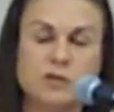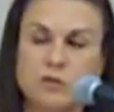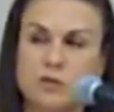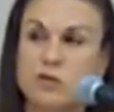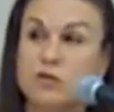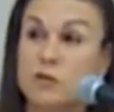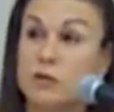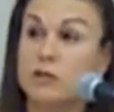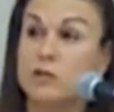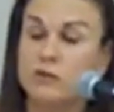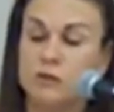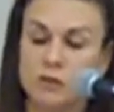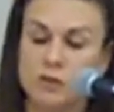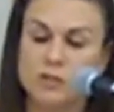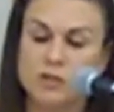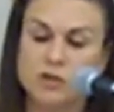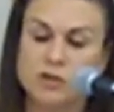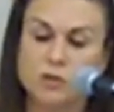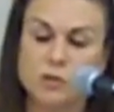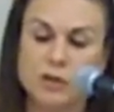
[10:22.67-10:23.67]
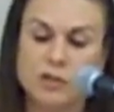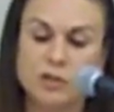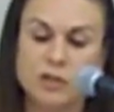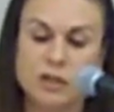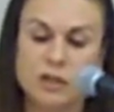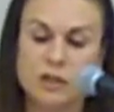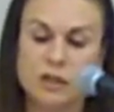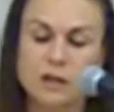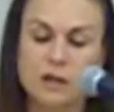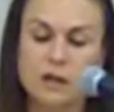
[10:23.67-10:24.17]
stressful
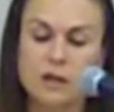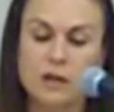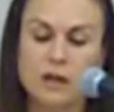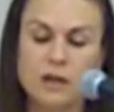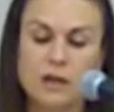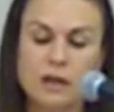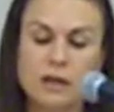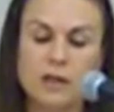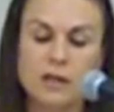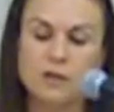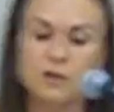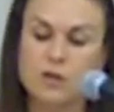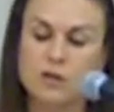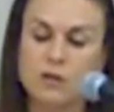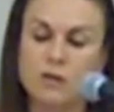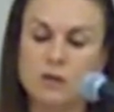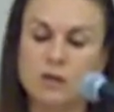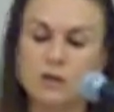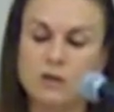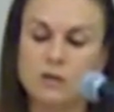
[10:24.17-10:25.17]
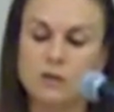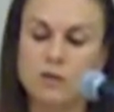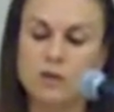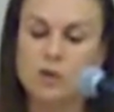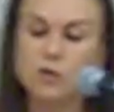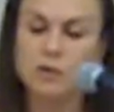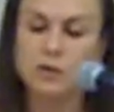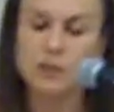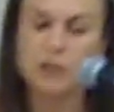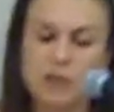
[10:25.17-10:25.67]
situation in their
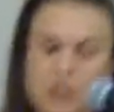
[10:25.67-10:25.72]
current